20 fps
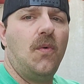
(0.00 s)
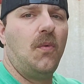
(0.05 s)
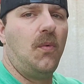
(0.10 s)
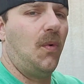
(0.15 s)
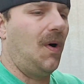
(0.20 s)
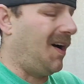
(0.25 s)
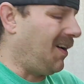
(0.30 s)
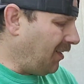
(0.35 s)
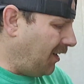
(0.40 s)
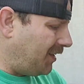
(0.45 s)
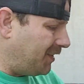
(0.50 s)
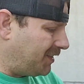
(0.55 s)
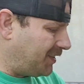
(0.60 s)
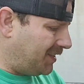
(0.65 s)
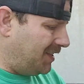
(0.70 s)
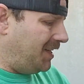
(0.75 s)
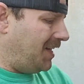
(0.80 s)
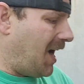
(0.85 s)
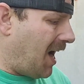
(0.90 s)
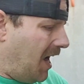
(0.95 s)
Well,
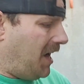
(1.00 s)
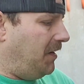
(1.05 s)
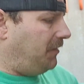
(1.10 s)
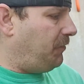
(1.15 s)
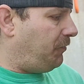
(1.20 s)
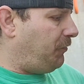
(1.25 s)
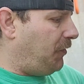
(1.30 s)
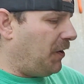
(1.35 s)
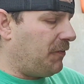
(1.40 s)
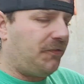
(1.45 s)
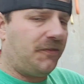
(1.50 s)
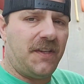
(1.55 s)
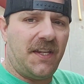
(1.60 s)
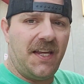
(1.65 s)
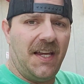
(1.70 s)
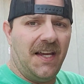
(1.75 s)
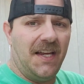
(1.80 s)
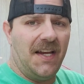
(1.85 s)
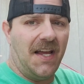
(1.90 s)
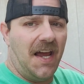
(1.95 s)
it's
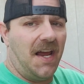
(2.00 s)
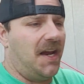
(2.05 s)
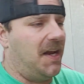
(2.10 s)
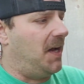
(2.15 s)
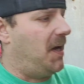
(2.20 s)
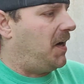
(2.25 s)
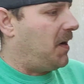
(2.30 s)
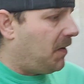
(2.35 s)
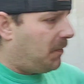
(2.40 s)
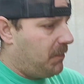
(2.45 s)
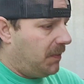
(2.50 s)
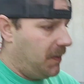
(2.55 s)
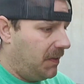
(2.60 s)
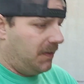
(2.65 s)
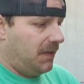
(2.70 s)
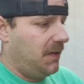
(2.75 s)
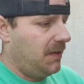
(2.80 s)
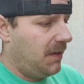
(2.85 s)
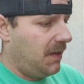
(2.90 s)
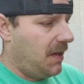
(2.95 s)
9.15 a.m.
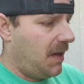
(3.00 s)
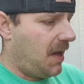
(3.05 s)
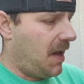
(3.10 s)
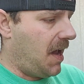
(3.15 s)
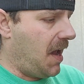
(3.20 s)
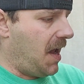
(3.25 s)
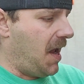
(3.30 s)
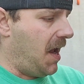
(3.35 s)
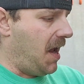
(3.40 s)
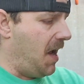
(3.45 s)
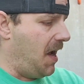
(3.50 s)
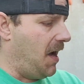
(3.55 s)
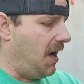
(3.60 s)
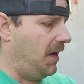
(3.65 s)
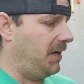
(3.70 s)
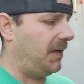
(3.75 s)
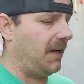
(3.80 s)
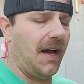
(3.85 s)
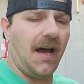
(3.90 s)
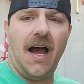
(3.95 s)

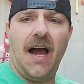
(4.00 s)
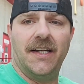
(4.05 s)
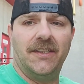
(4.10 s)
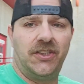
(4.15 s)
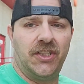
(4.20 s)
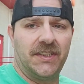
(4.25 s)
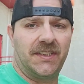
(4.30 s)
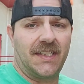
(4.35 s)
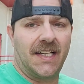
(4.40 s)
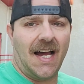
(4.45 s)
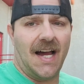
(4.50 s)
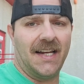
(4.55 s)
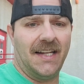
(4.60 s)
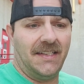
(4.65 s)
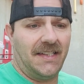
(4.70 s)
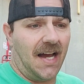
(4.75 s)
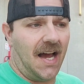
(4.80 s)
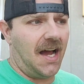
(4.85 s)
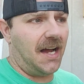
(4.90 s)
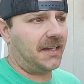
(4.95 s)
and I just got a
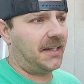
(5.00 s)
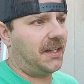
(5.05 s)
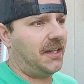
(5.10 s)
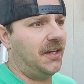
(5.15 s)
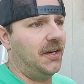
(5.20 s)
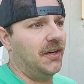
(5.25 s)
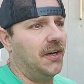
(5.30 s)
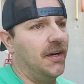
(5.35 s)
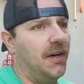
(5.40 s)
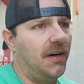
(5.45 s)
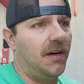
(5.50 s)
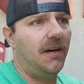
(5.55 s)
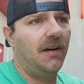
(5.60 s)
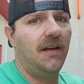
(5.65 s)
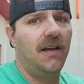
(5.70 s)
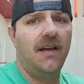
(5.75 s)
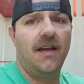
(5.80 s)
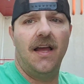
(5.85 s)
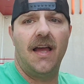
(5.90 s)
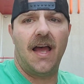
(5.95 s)
dock here
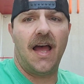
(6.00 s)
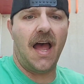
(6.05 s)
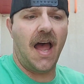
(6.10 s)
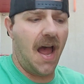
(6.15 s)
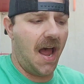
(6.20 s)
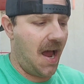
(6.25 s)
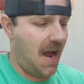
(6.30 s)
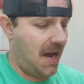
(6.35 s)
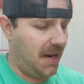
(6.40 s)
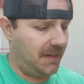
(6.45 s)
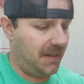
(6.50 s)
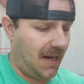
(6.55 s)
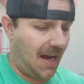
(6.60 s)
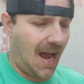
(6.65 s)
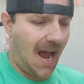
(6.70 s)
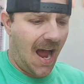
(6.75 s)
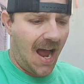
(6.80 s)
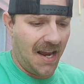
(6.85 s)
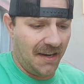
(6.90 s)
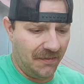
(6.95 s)
at
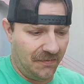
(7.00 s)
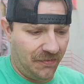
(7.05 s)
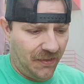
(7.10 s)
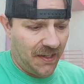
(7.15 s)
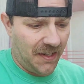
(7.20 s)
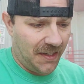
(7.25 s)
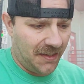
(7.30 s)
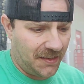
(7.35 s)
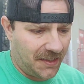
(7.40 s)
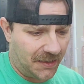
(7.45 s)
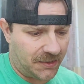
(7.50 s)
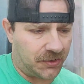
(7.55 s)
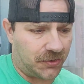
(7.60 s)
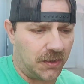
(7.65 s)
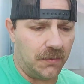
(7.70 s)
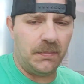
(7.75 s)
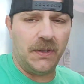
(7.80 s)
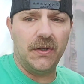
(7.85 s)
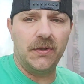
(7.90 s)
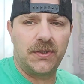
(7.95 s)
Hy-Vee
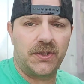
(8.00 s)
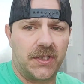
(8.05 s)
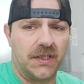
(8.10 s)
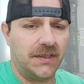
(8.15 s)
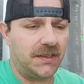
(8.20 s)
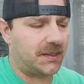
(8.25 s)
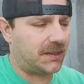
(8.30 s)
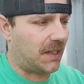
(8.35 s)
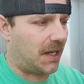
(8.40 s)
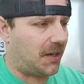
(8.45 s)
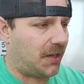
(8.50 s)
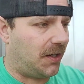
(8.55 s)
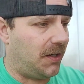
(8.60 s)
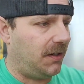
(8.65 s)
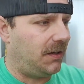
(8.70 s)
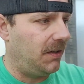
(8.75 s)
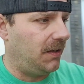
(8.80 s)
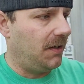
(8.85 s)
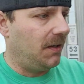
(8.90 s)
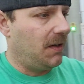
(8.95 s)
Distribution Center.
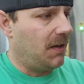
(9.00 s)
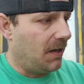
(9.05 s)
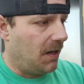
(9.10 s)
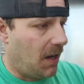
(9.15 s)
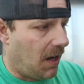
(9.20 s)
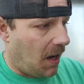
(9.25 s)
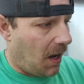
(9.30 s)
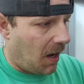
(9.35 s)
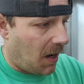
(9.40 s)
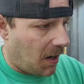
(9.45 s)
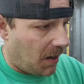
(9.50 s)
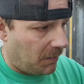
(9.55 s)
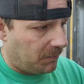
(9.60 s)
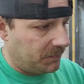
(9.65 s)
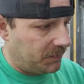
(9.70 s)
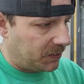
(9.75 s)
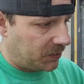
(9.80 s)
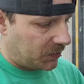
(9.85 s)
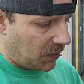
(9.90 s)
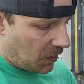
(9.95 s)
Um,
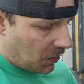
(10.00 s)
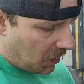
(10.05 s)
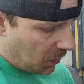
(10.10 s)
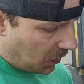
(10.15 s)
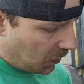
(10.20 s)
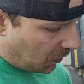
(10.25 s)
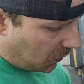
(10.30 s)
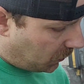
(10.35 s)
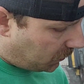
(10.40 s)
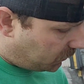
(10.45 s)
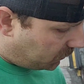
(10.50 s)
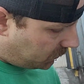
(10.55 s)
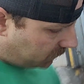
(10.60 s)
so